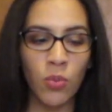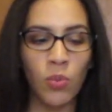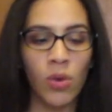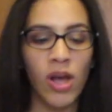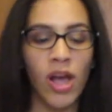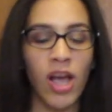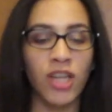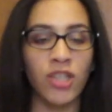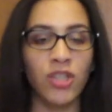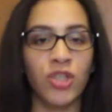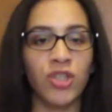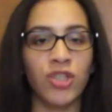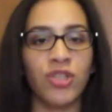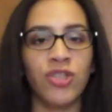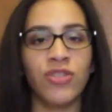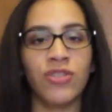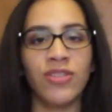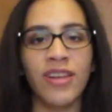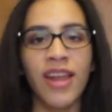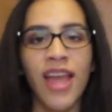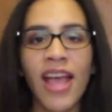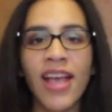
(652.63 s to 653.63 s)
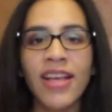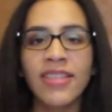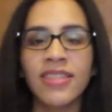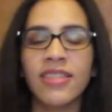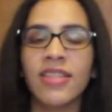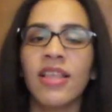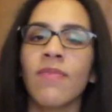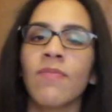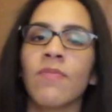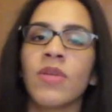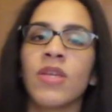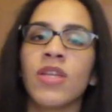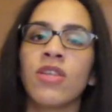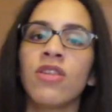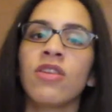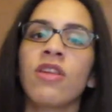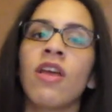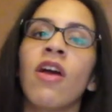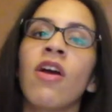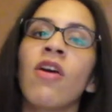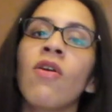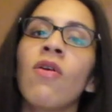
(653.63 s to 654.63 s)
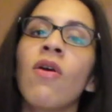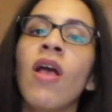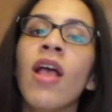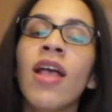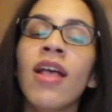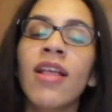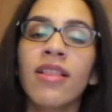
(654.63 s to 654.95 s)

what I should do next. Let me know.